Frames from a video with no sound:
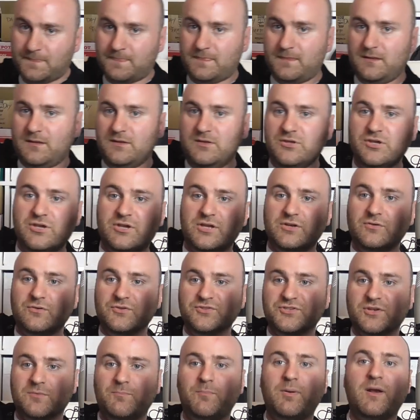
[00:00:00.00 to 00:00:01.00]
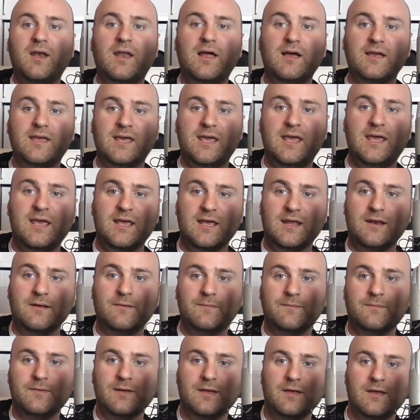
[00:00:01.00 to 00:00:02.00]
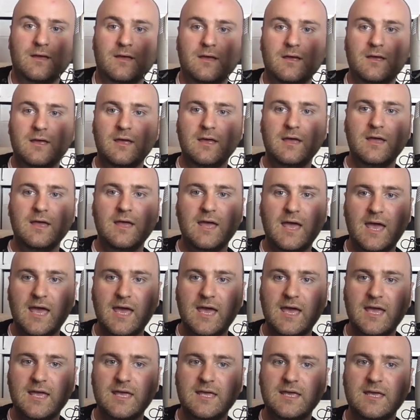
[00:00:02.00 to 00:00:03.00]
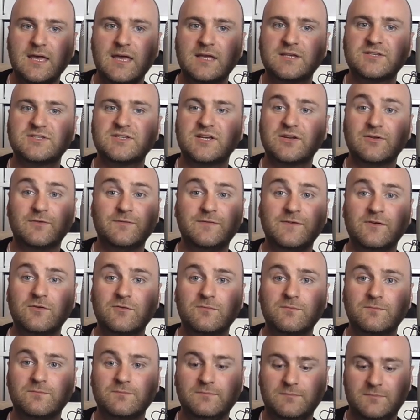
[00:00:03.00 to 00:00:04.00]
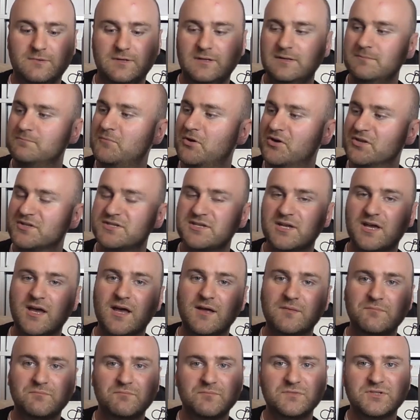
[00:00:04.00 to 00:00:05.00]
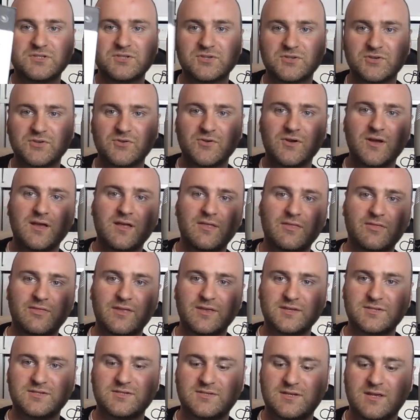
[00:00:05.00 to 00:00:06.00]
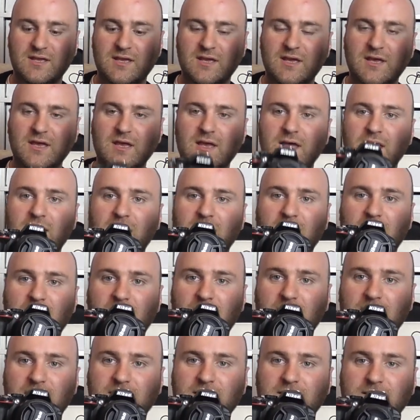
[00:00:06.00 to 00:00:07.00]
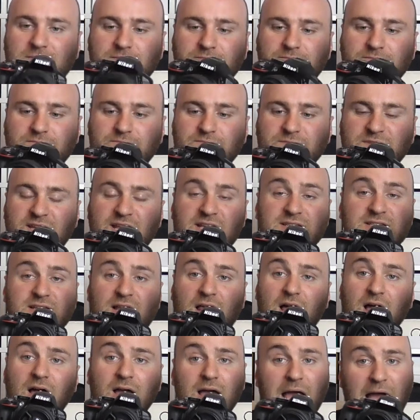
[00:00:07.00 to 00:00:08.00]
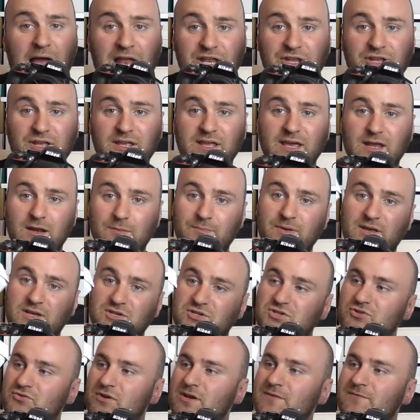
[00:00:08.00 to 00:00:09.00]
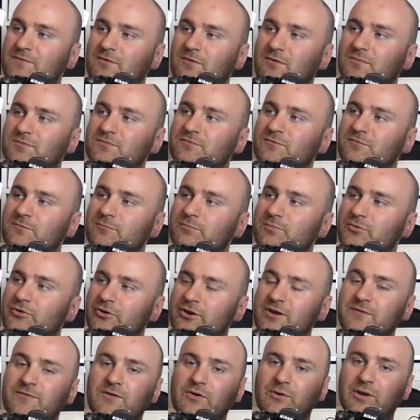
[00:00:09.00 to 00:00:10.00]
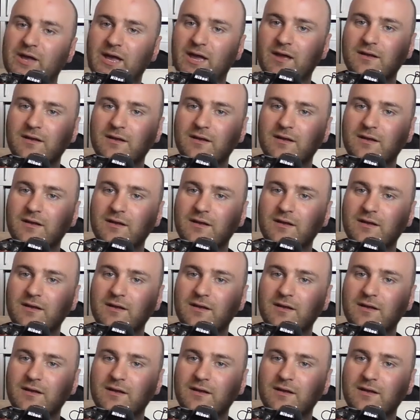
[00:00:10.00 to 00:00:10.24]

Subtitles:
you can also plug in a external field monitor to this DSLR, and you can get a bigger screen for previewing it.